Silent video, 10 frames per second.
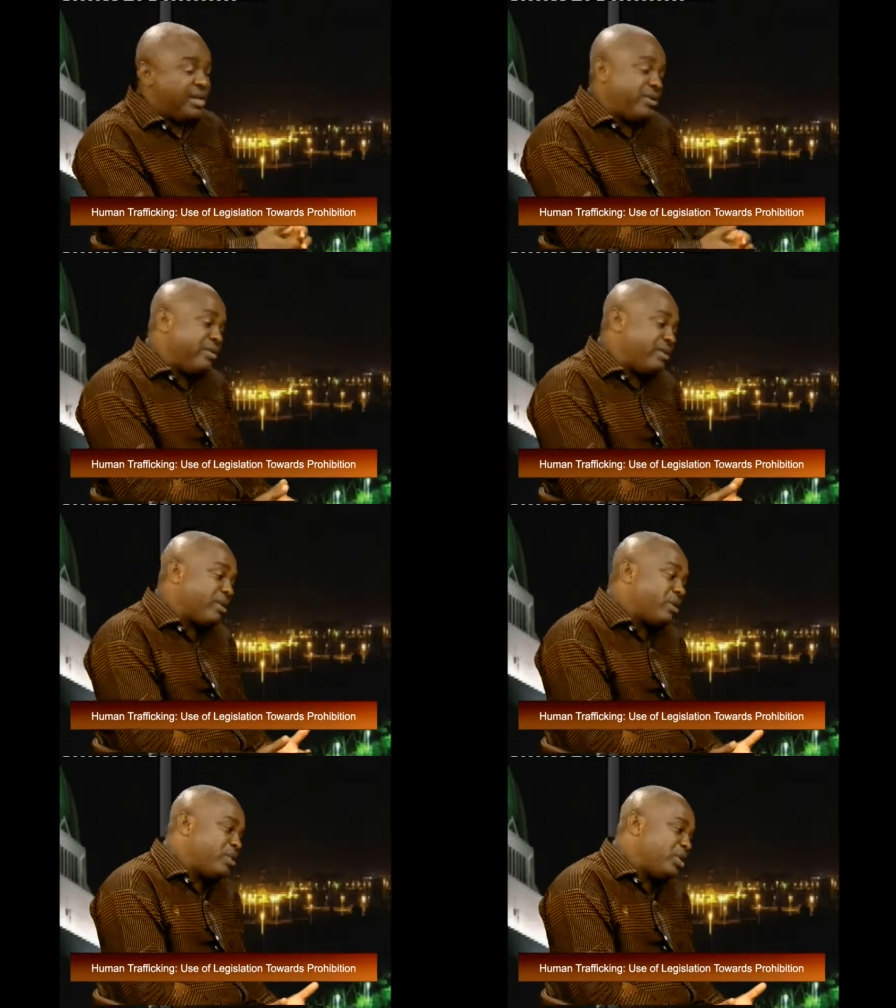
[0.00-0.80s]
the
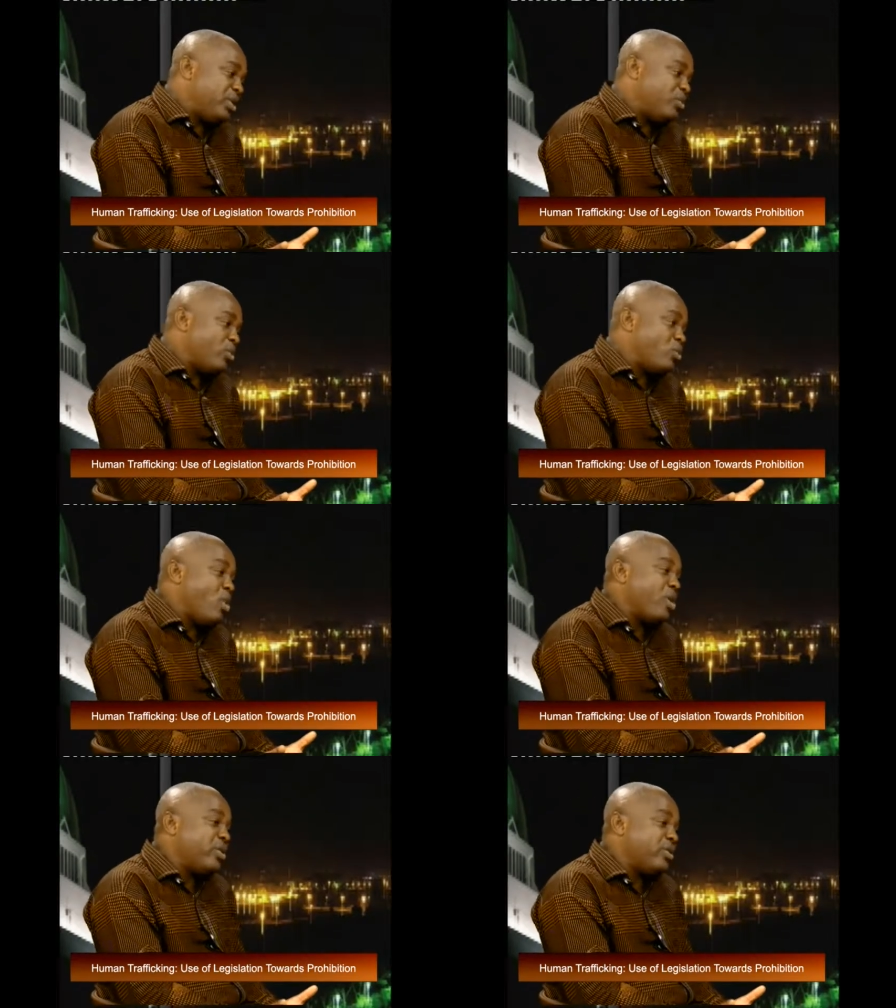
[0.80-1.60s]
relevant committee will
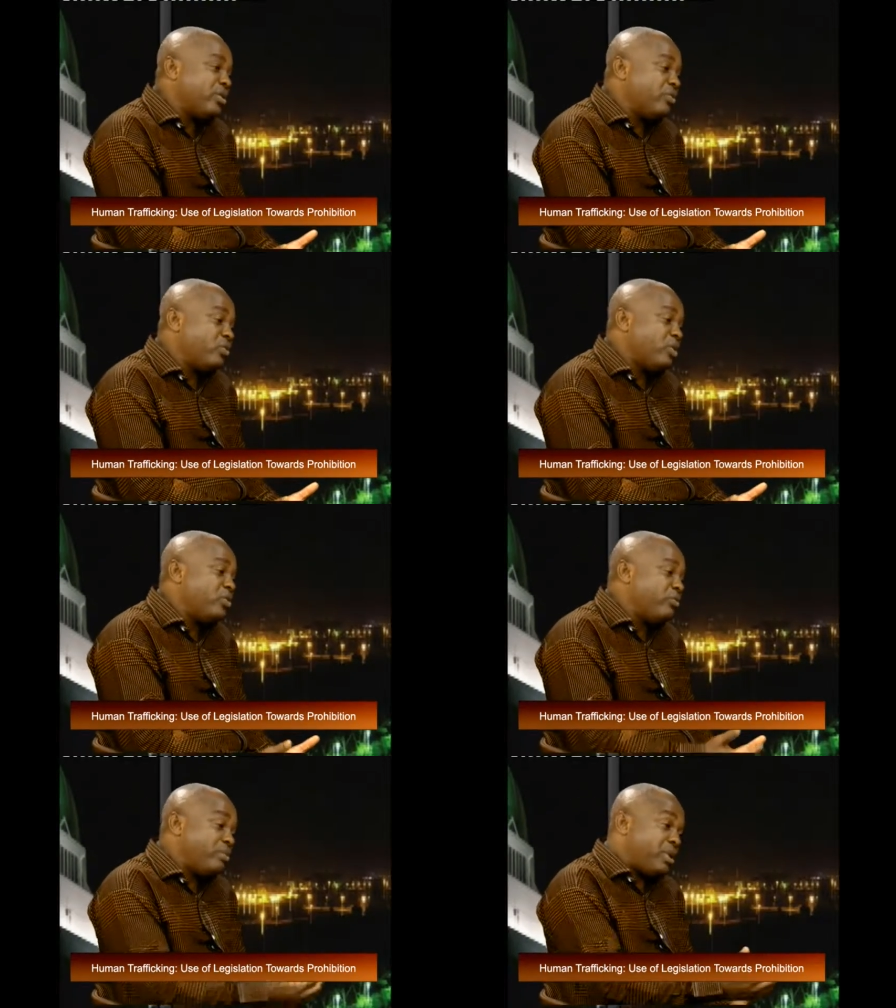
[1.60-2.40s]
work on what
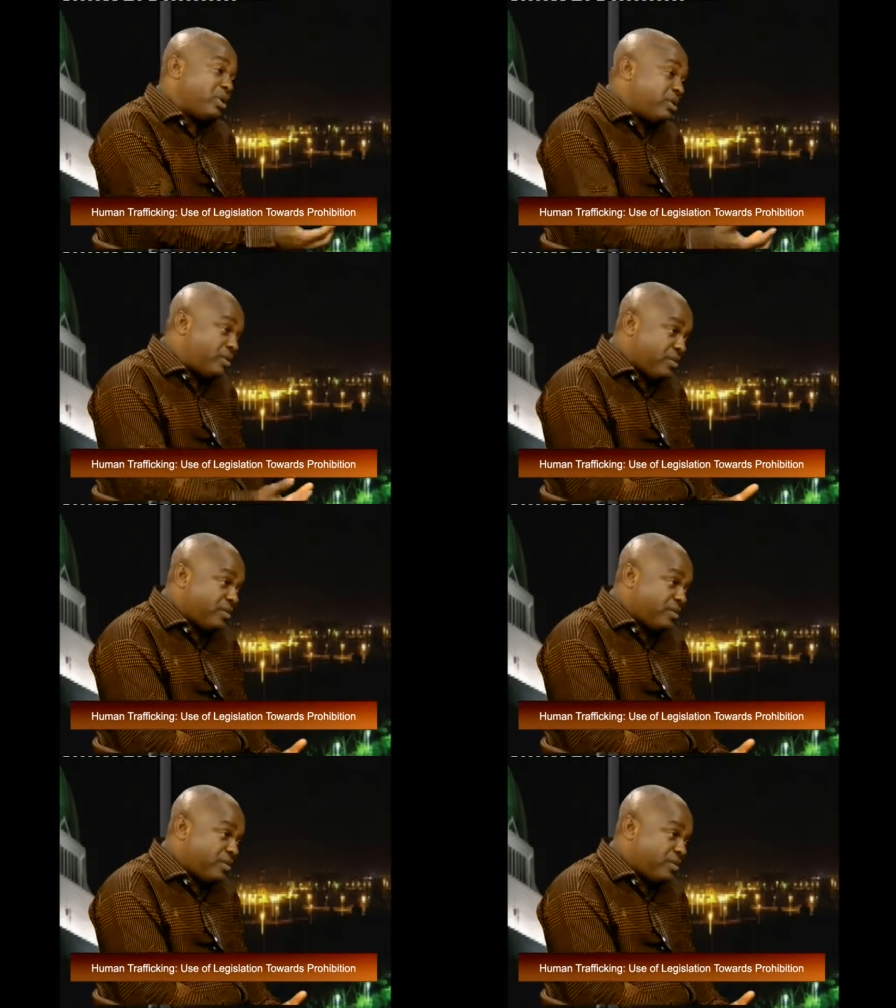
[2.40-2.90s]
you brought